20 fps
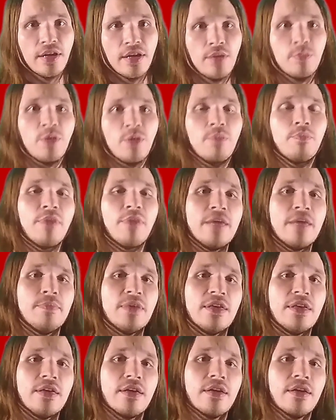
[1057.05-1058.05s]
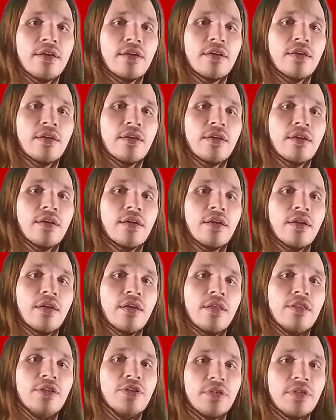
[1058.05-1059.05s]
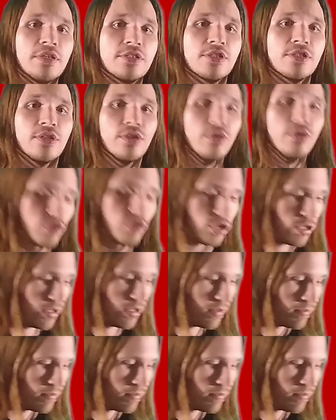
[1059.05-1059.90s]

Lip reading: but maybe the only solution